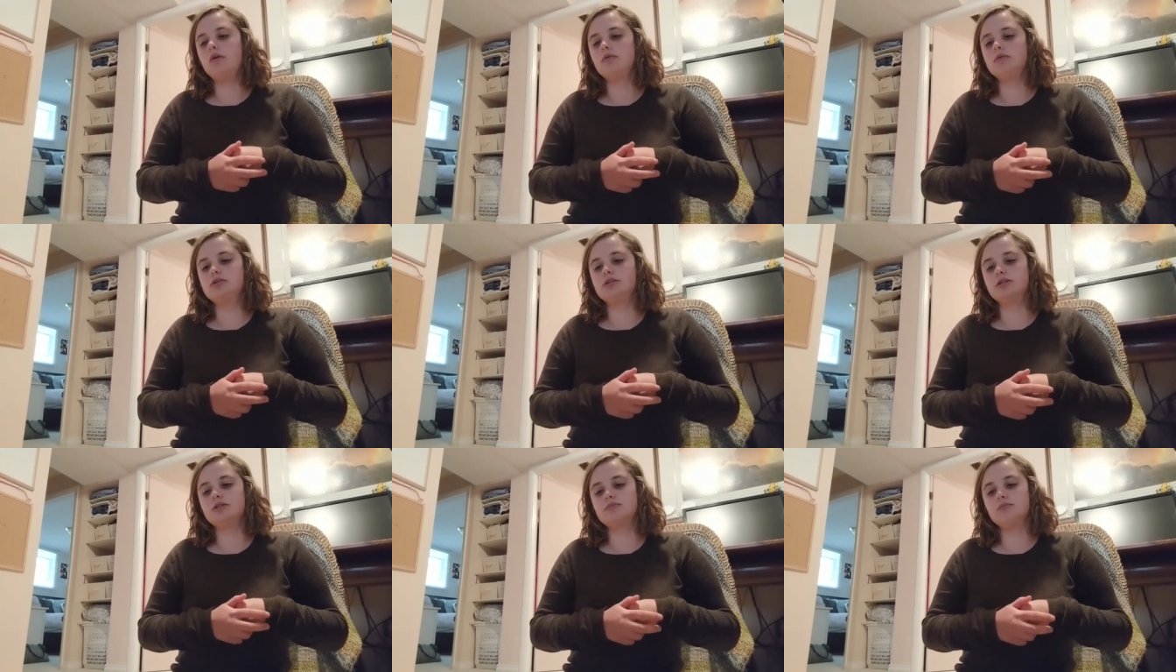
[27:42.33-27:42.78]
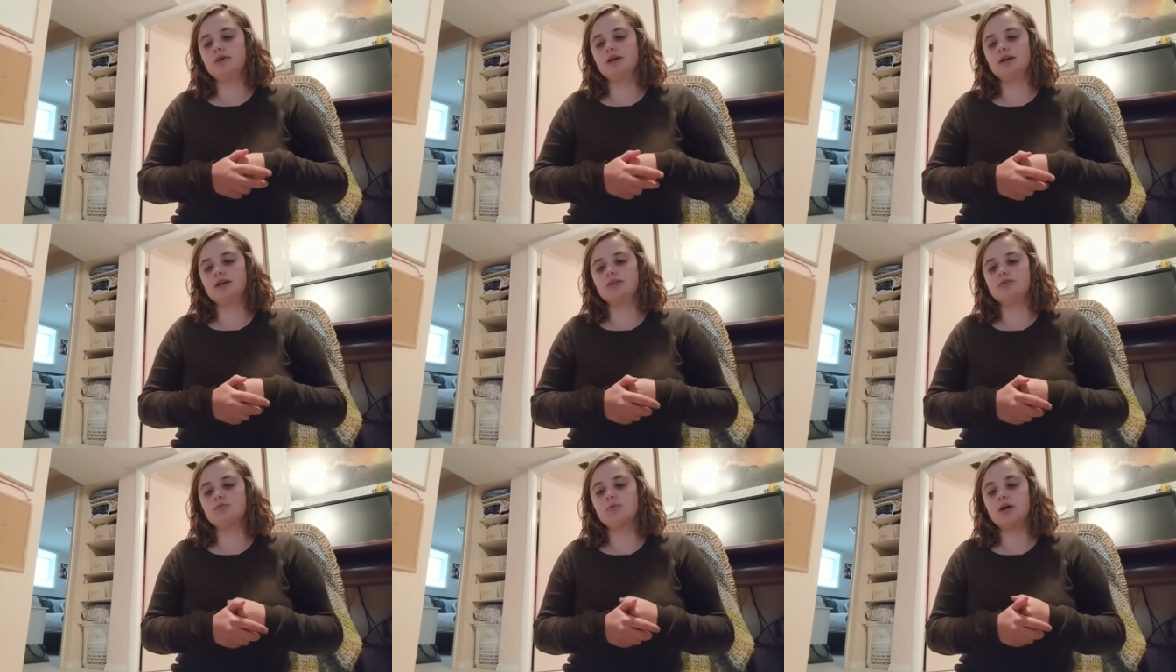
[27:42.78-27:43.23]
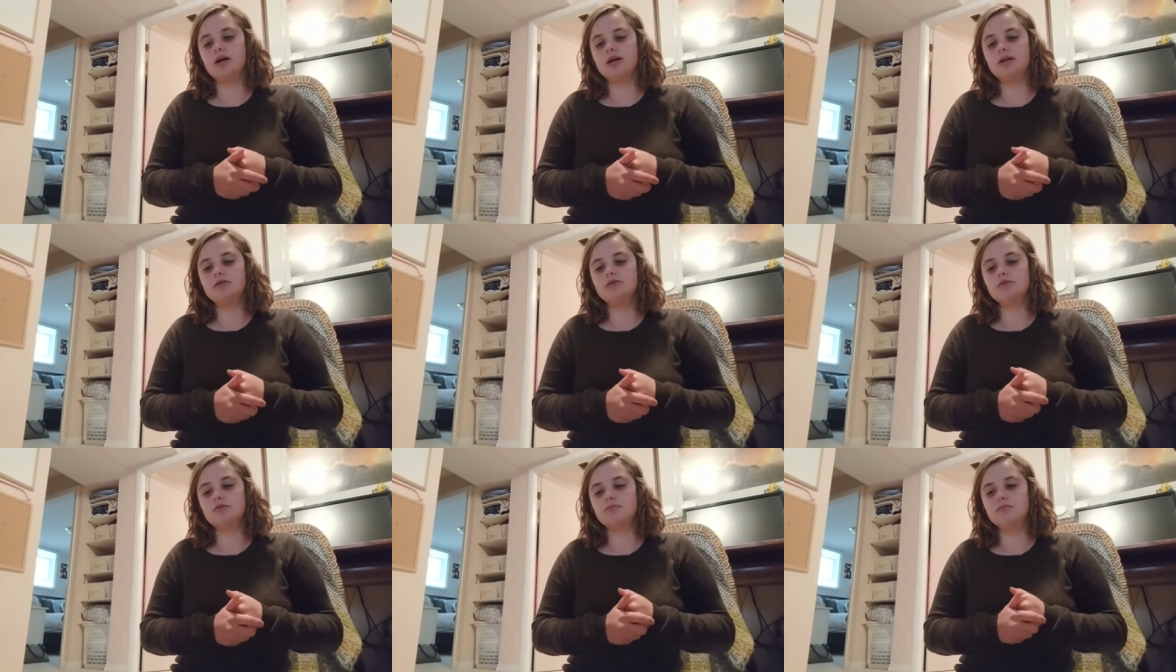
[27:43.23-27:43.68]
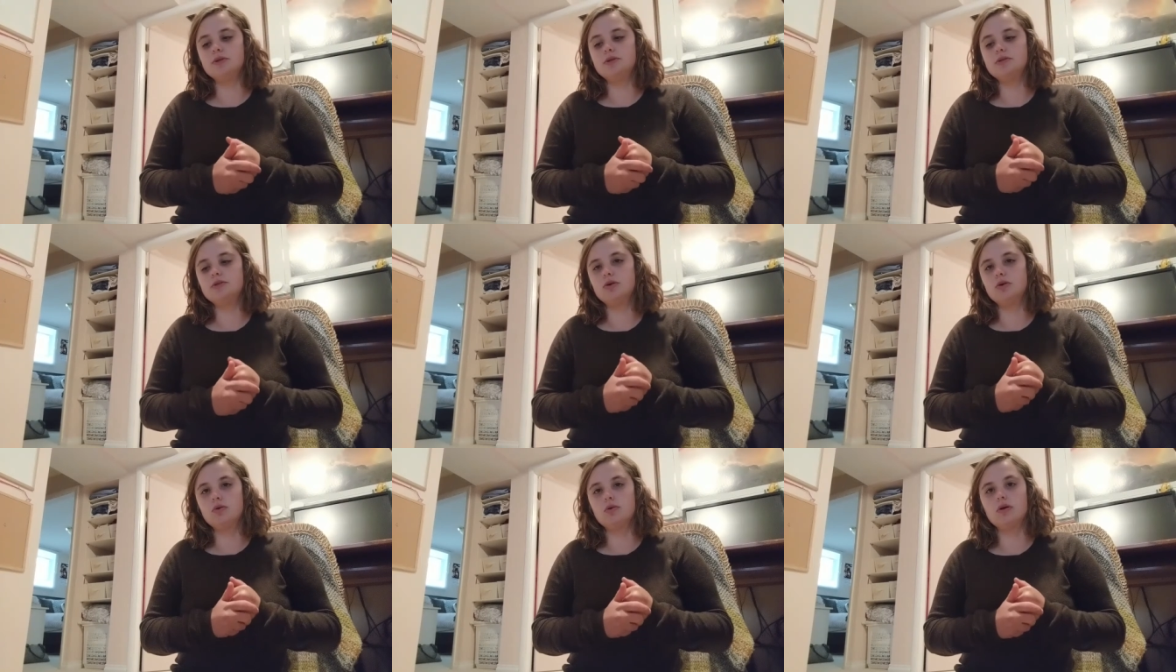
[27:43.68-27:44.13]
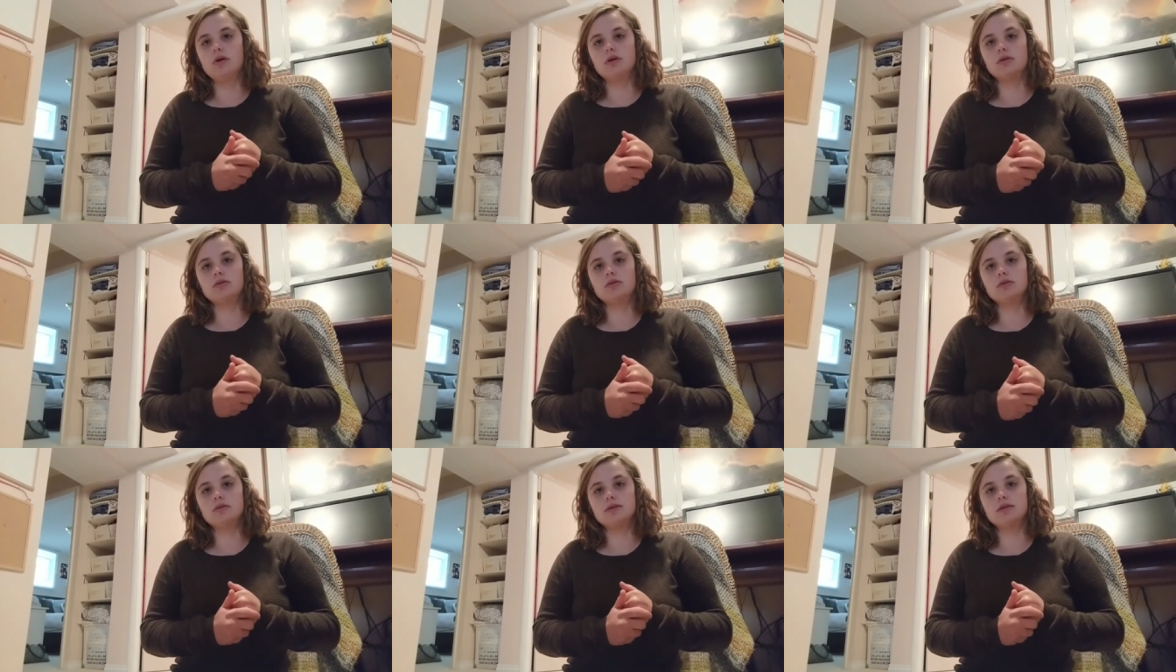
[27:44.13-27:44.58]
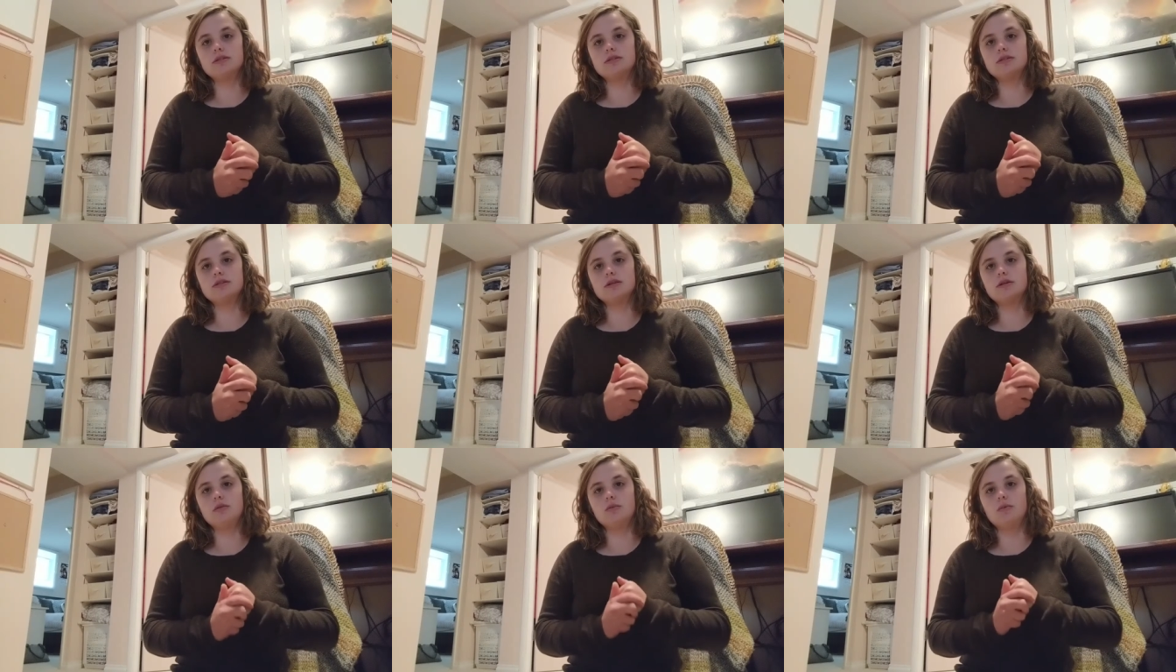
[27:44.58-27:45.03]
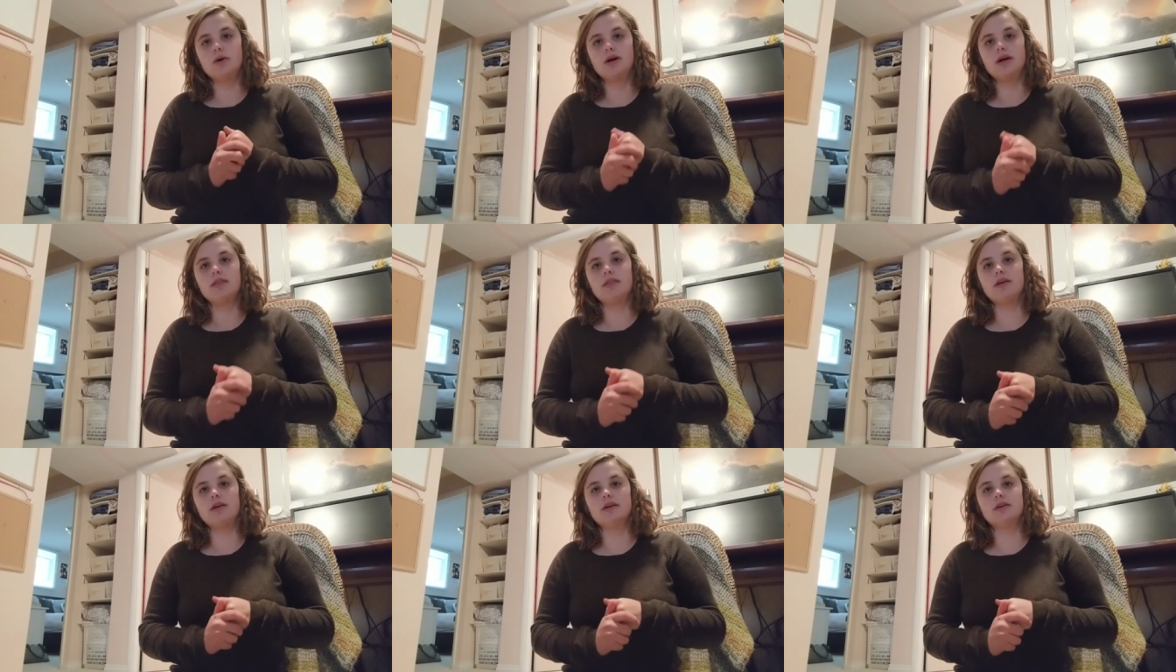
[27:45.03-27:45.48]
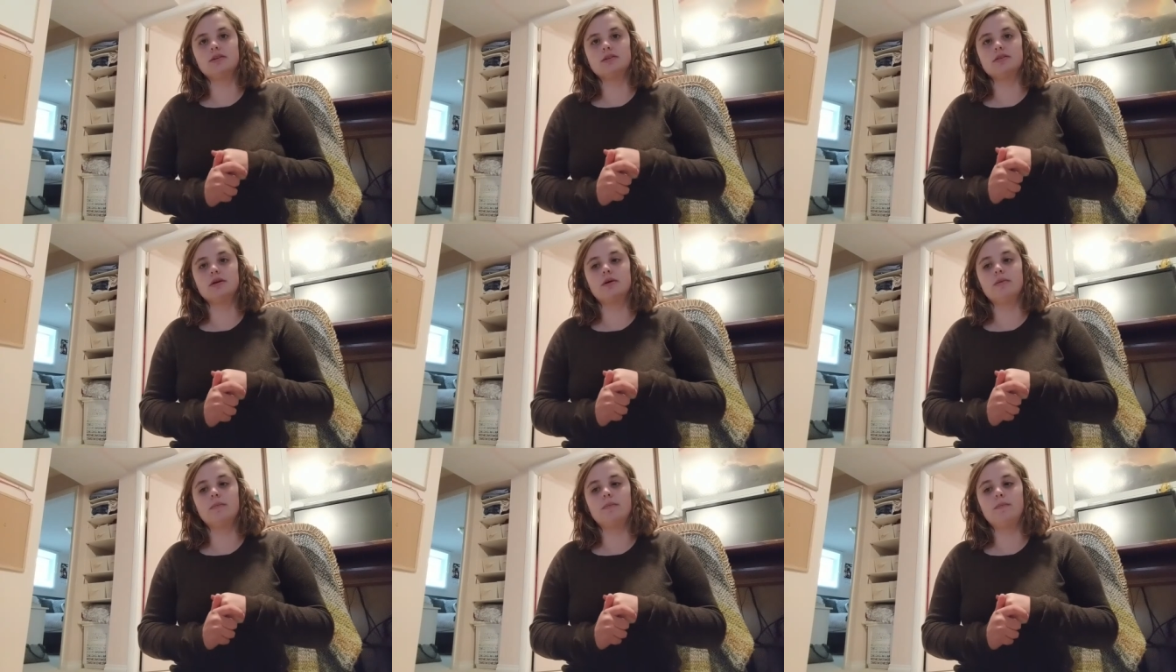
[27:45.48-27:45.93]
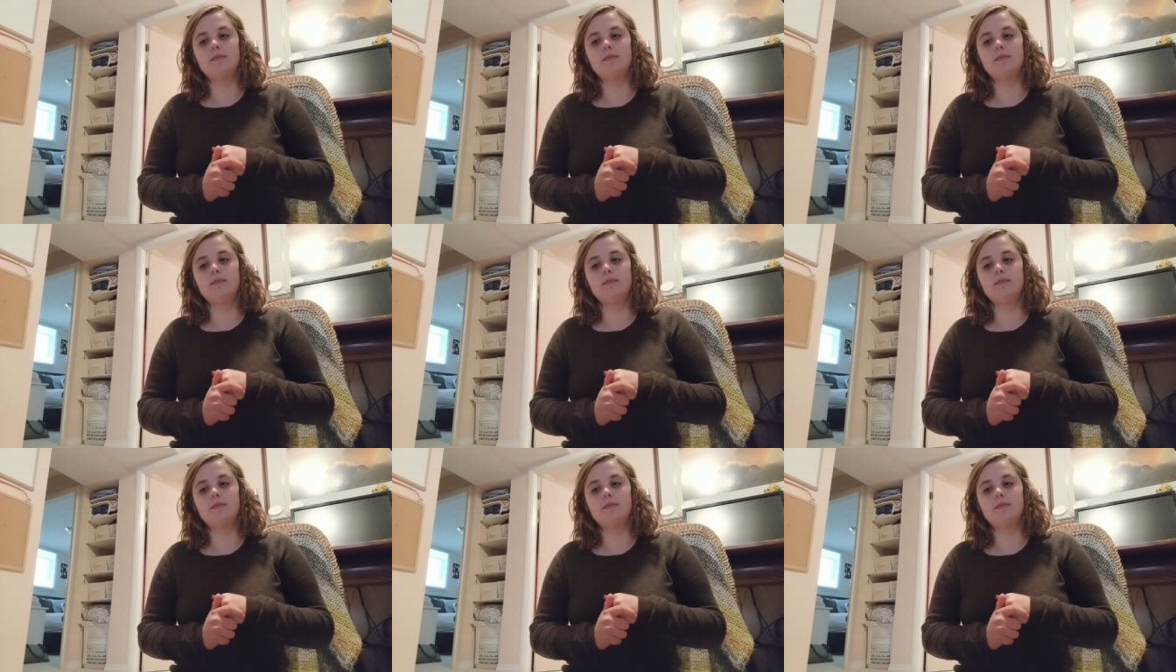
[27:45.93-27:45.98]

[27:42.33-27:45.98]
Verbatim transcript: which explains why it took me so long to rinse it and why things